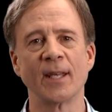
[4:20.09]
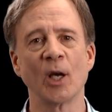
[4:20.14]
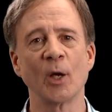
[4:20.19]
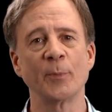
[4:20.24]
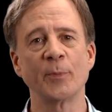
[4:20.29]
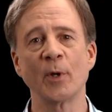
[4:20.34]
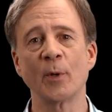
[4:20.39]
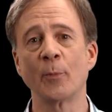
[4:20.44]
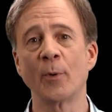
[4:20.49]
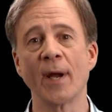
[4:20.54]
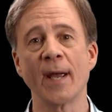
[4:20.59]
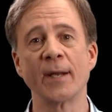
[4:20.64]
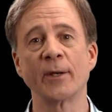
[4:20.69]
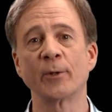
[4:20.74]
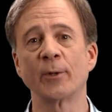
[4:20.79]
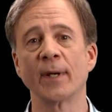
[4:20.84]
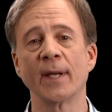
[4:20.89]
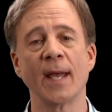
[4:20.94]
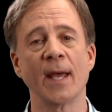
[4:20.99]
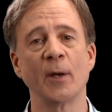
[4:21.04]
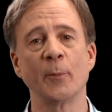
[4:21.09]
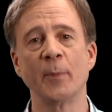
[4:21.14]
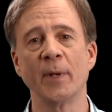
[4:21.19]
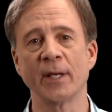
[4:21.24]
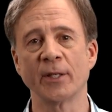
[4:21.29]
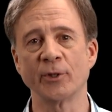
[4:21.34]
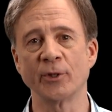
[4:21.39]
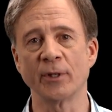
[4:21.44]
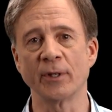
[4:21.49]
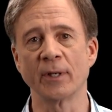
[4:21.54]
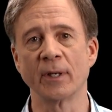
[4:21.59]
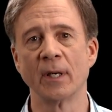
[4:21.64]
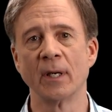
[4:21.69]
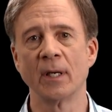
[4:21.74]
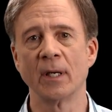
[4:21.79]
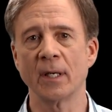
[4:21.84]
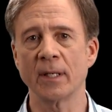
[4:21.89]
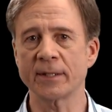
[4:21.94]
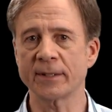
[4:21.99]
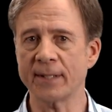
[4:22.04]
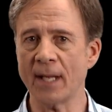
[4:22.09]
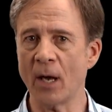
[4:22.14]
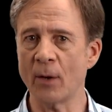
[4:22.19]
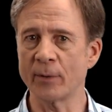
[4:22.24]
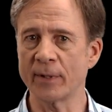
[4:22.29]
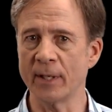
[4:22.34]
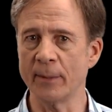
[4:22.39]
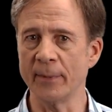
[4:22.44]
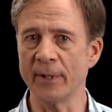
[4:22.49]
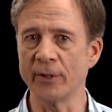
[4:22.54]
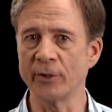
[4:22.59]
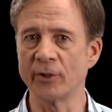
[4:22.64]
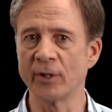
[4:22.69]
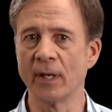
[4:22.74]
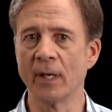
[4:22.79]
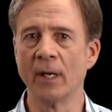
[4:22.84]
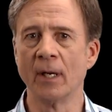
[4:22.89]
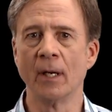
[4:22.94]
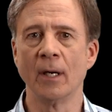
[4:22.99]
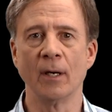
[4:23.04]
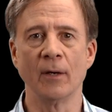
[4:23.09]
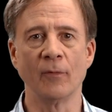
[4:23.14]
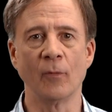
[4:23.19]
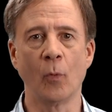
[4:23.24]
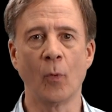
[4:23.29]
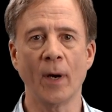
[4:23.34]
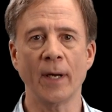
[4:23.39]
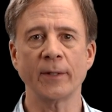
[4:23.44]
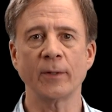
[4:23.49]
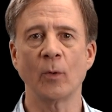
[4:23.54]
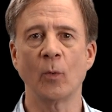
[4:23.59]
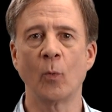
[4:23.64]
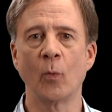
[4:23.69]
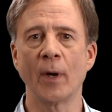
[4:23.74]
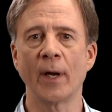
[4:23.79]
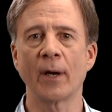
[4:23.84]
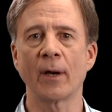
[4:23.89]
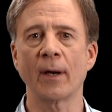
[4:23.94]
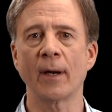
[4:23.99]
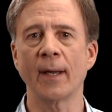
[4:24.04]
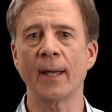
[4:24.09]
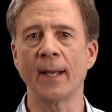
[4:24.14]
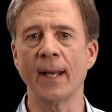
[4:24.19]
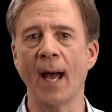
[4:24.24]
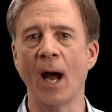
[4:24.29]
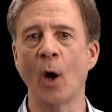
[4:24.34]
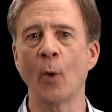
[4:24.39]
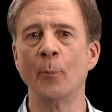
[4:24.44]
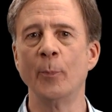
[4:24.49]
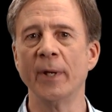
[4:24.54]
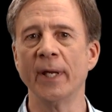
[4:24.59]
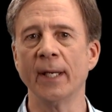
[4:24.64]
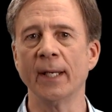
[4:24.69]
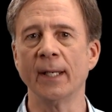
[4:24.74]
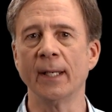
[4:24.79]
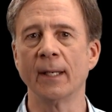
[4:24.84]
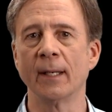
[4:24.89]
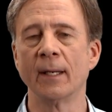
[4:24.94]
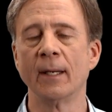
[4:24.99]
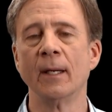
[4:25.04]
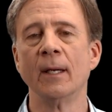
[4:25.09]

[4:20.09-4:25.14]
help your brain create a picture, a sound image, of what, where, and how big.